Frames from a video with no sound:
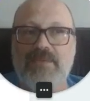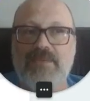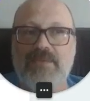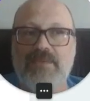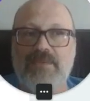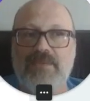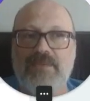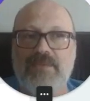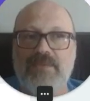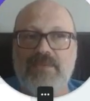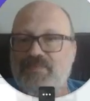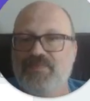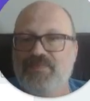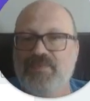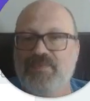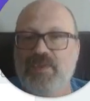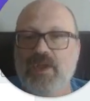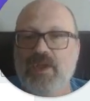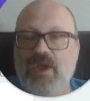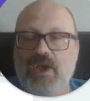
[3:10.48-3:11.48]
means
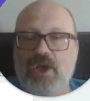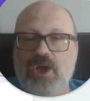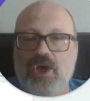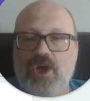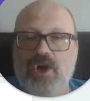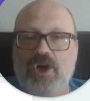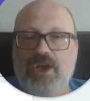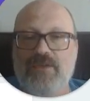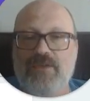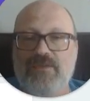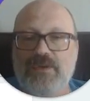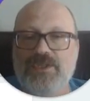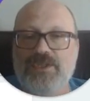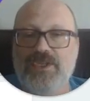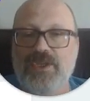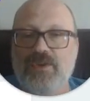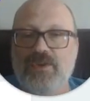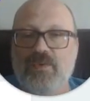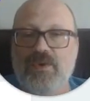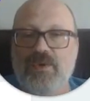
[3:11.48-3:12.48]
if you
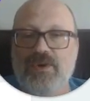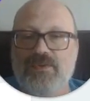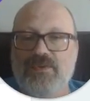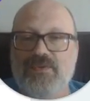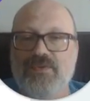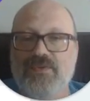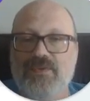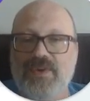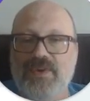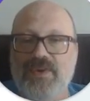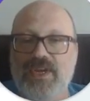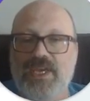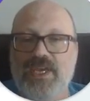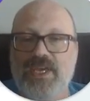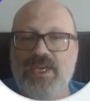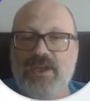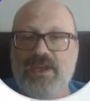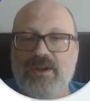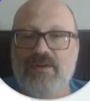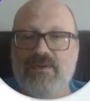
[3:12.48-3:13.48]
see the word
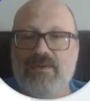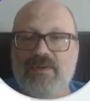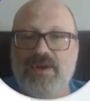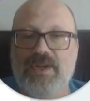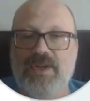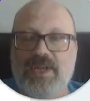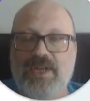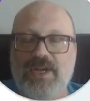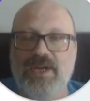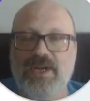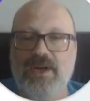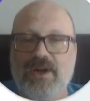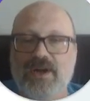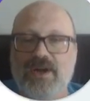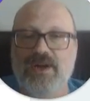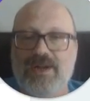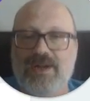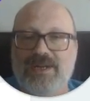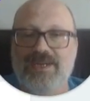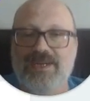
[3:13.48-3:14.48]
free right
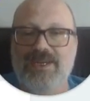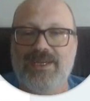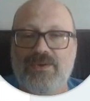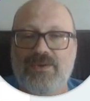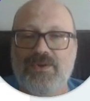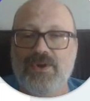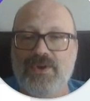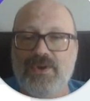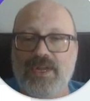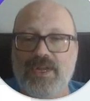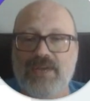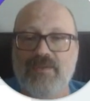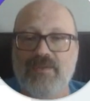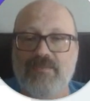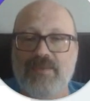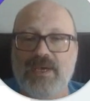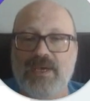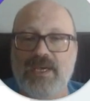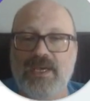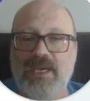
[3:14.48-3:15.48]
here, you don't have to
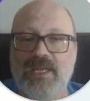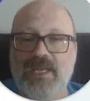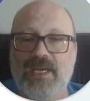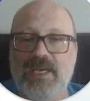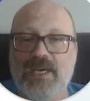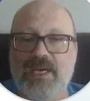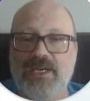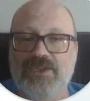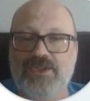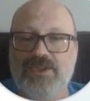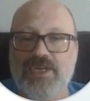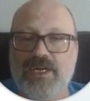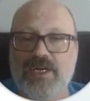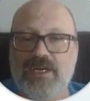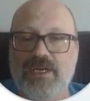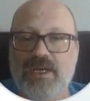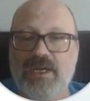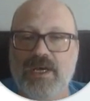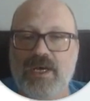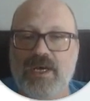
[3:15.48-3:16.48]
pay any extra.
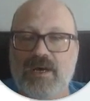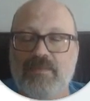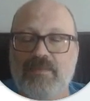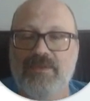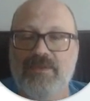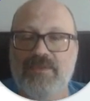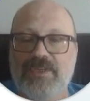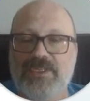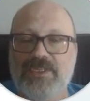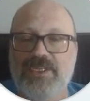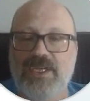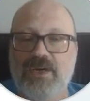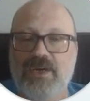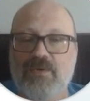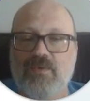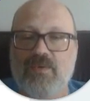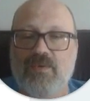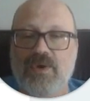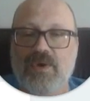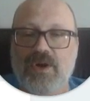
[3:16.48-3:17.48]
But if you see a
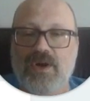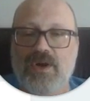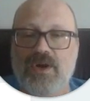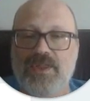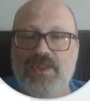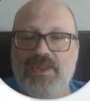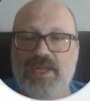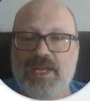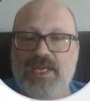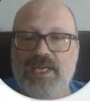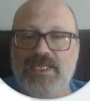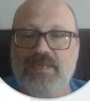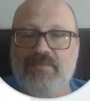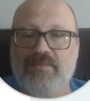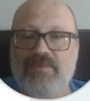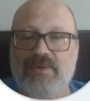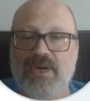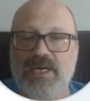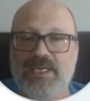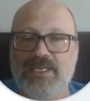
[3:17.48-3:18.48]
word that has a
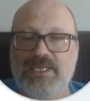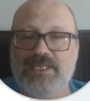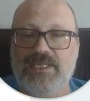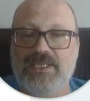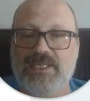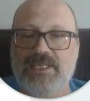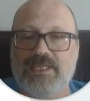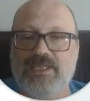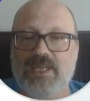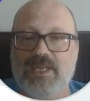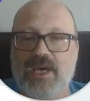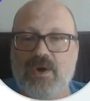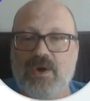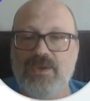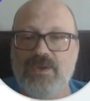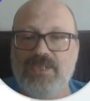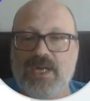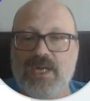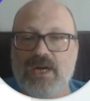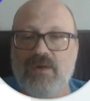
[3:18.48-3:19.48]
price,
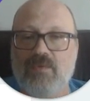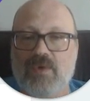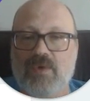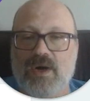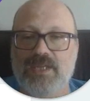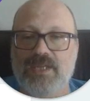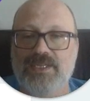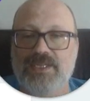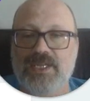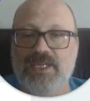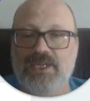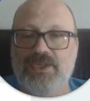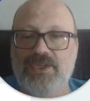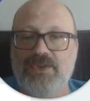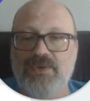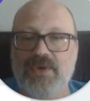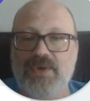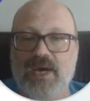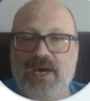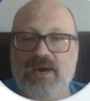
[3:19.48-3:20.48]
those are ones that
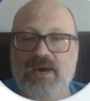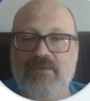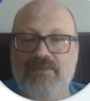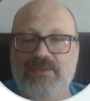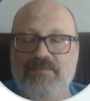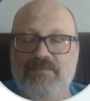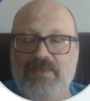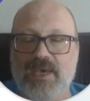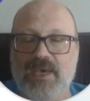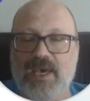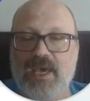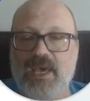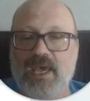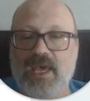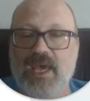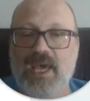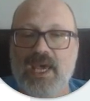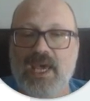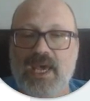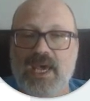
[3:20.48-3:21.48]
you have to pay.
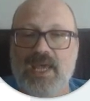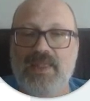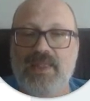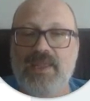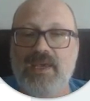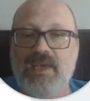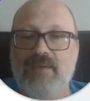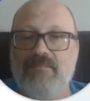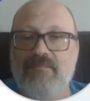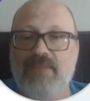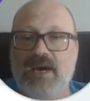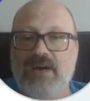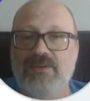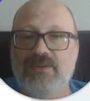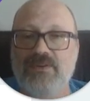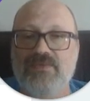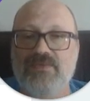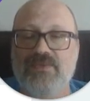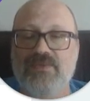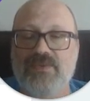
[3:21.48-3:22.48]
And the amount
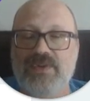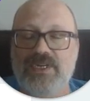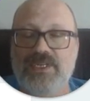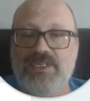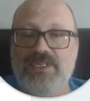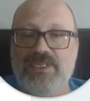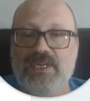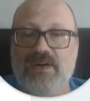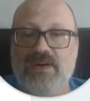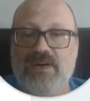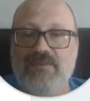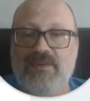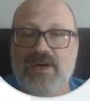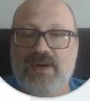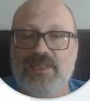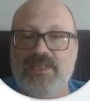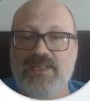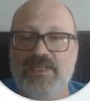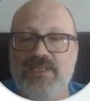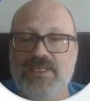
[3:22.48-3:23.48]
of free stuff
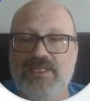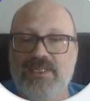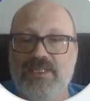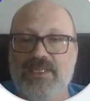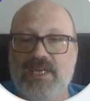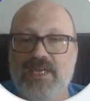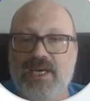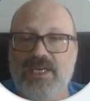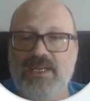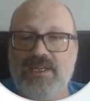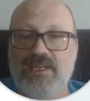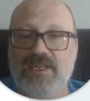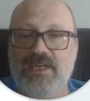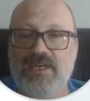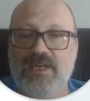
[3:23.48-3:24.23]
on this site